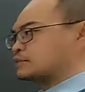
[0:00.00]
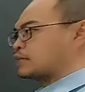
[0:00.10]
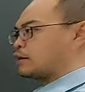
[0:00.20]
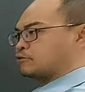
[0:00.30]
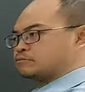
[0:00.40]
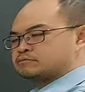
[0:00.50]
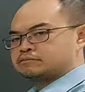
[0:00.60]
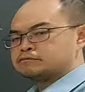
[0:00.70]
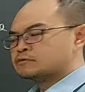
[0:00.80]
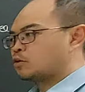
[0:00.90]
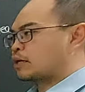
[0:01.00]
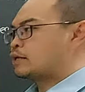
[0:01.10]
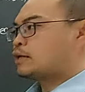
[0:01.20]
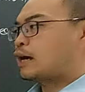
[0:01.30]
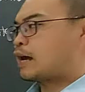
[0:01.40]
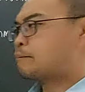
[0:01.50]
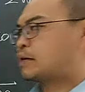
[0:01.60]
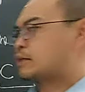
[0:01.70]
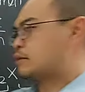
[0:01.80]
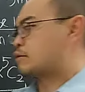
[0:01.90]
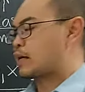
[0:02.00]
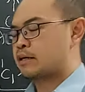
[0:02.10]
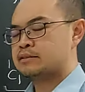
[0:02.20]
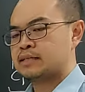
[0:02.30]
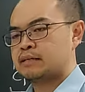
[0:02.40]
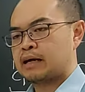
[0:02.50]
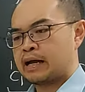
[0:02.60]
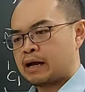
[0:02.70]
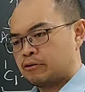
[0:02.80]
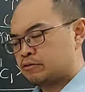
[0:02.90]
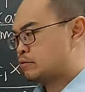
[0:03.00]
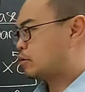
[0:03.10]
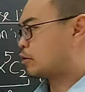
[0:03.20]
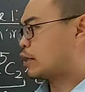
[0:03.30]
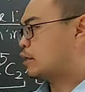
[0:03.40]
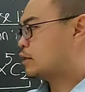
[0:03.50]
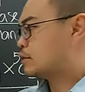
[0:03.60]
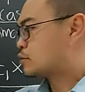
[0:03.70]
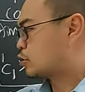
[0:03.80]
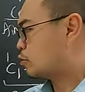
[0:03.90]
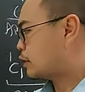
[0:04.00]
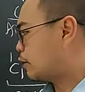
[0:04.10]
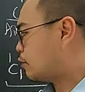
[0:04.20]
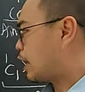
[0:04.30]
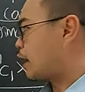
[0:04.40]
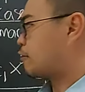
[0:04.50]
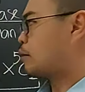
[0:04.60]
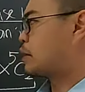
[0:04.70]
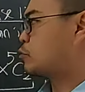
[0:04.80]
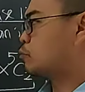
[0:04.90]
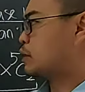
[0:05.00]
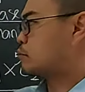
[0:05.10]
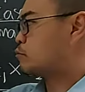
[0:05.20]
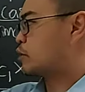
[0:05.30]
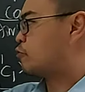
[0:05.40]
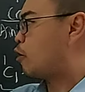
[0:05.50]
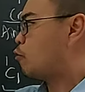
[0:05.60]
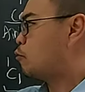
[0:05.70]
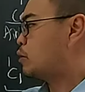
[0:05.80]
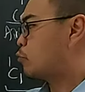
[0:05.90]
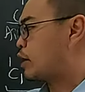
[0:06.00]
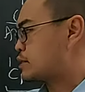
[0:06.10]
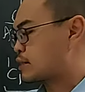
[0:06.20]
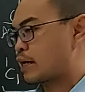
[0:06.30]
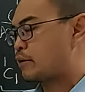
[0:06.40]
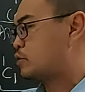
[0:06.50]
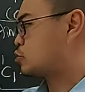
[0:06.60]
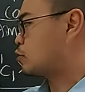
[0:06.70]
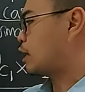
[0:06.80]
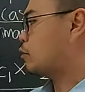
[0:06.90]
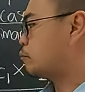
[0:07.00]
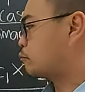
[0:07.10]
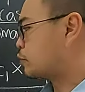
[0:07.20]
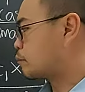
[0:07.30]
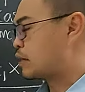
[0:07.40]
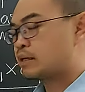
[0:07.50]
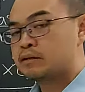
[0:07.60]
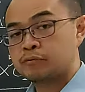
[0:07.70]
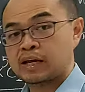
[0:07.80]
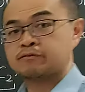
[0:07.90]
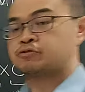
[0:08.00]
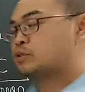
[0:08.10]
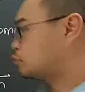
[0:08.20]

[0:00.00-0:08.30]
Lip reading: is out. Okay? Aiman in. Karen said, I out. Okay? So now I have how many women? The 4 women, 1 is Karen. So now remaining we have 3